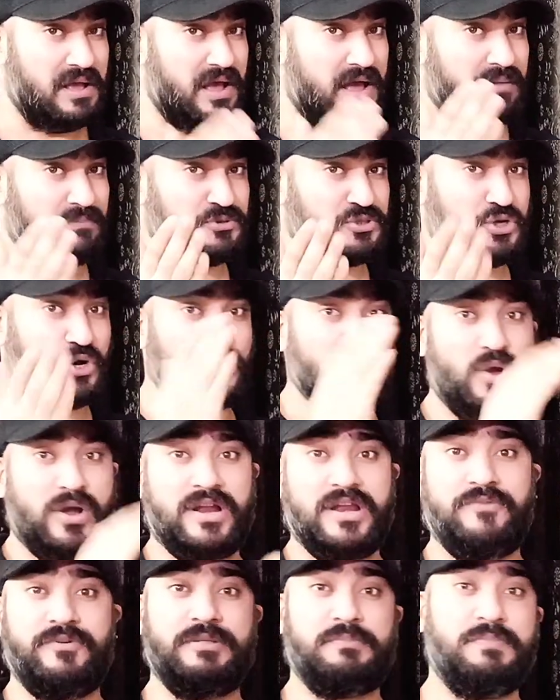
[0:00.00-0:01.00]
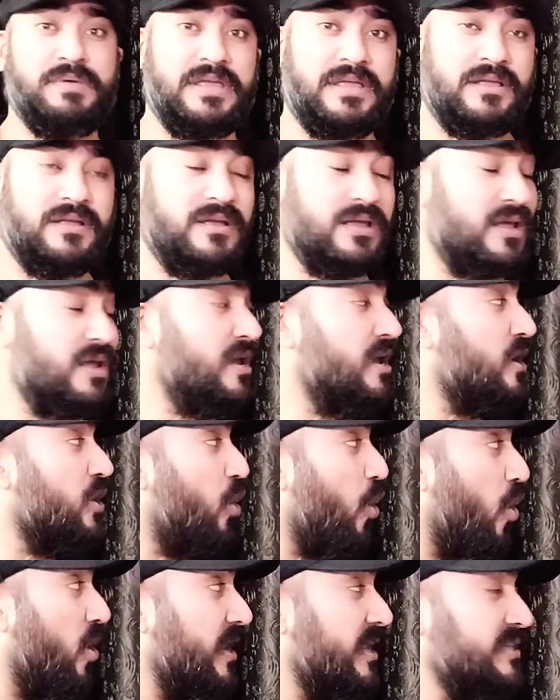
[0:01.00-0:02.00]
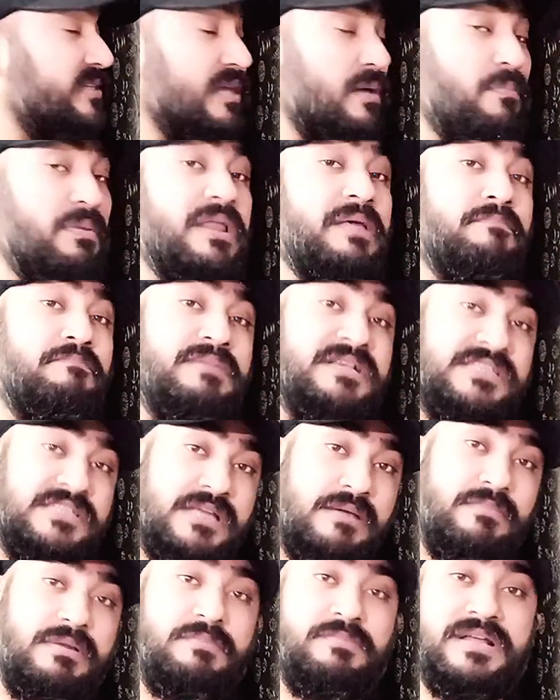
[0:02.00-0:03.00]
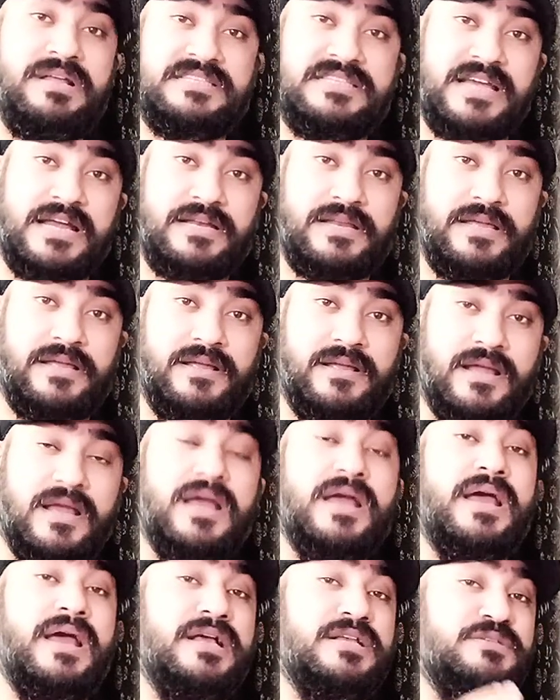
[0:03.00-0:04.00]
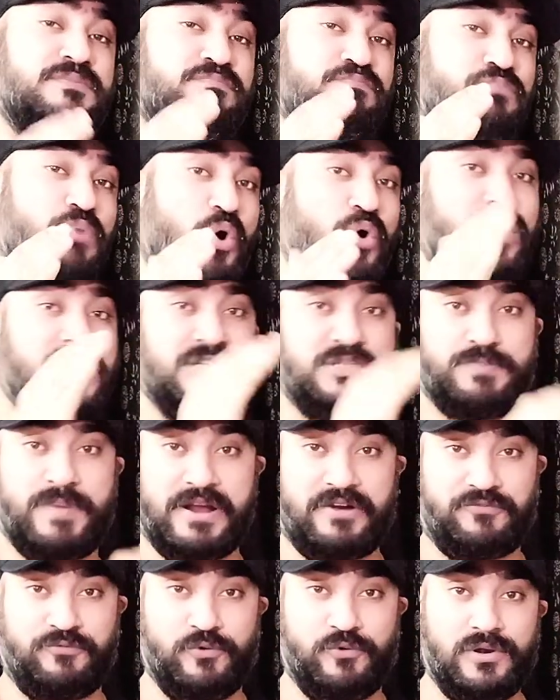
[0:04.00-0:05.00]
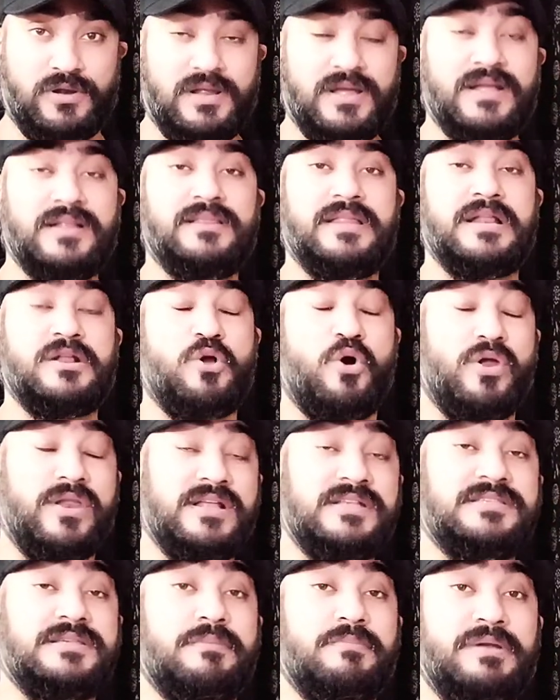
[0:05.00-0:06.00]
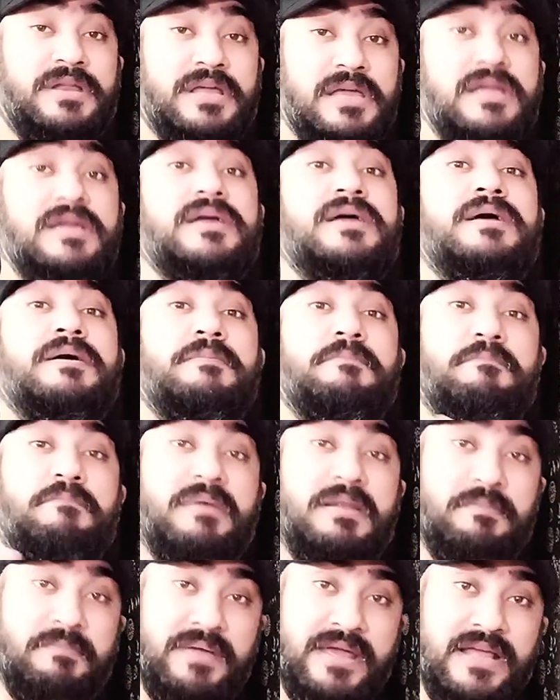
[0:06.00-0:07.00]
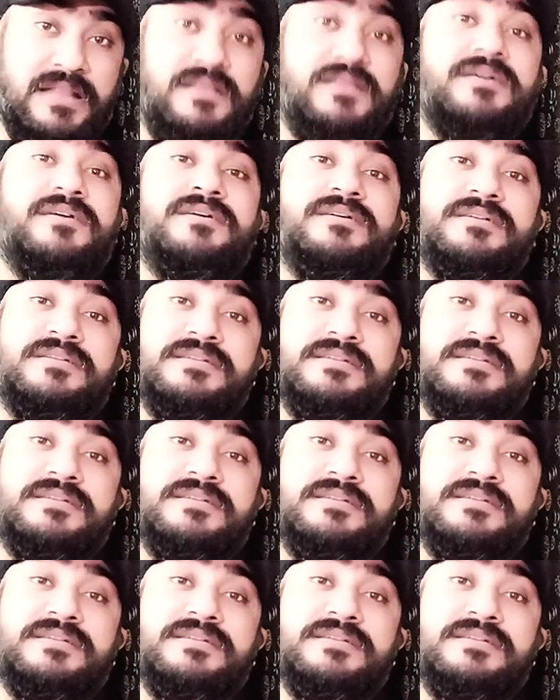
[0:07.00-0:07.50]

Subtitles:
I'm sure you agree with me. calling somebody Mr. Manmeet Sethi is more respectful than calling somebody Manmeet